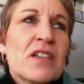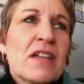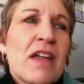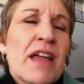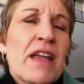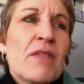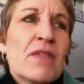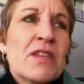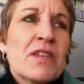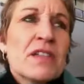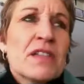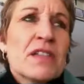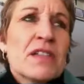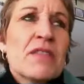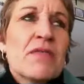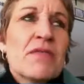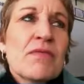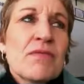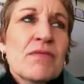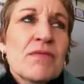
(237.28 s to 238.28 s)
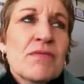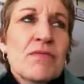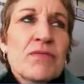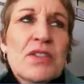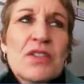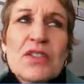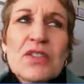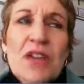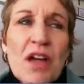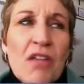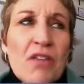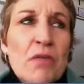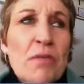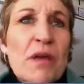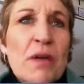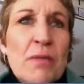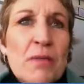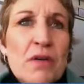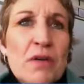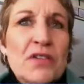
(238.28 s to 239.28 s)
it was just other
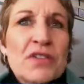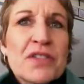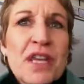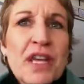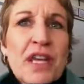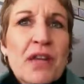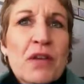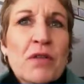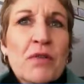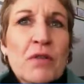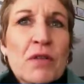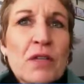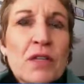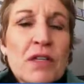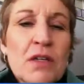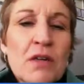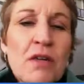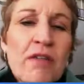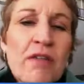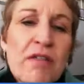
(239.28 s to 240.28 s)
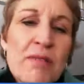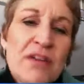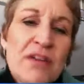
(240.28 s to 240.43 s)
people saying, really, you have a